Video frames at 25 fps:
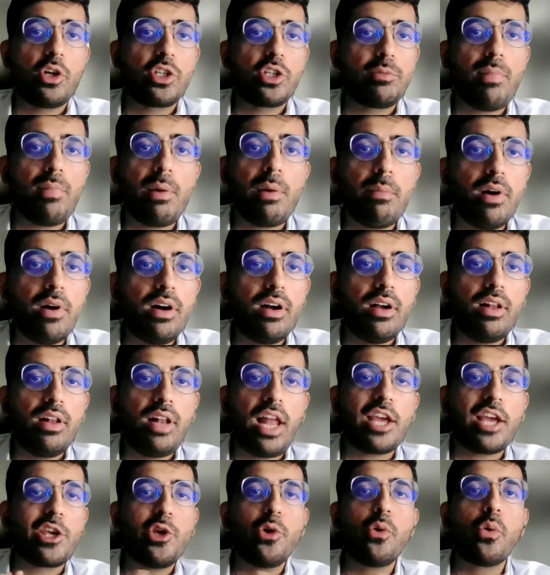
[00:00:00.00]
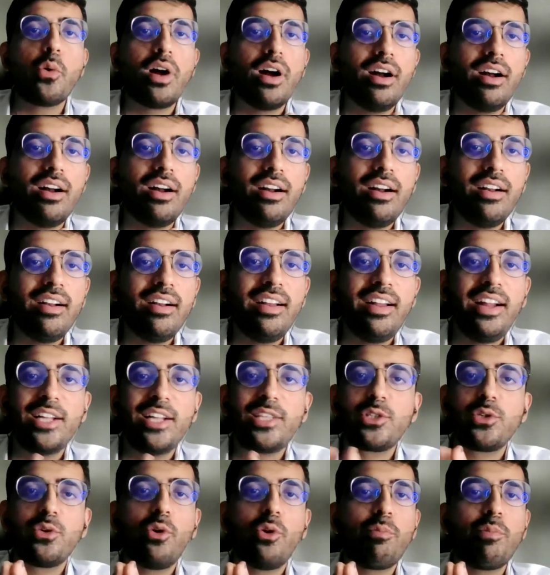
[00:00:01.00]
Because remember, like yoga,
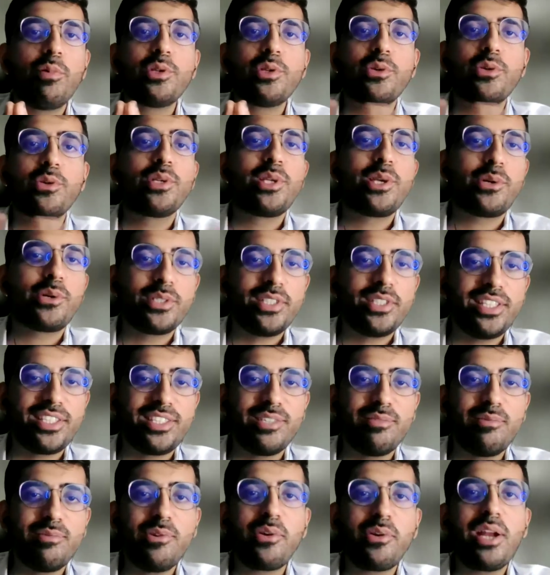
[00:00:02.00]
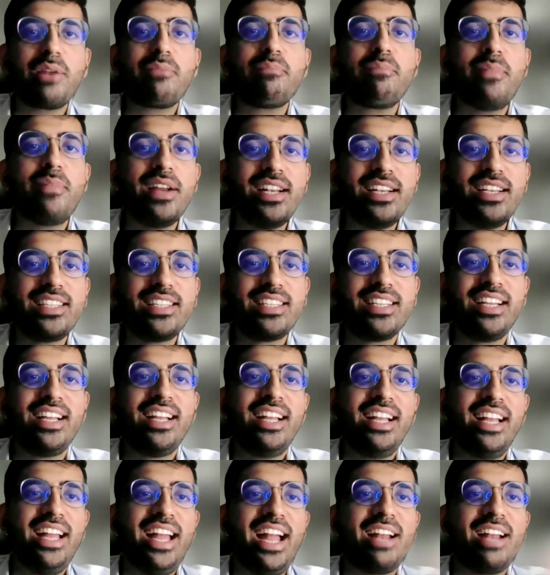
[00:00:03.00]
it's open source ecosystem. You can build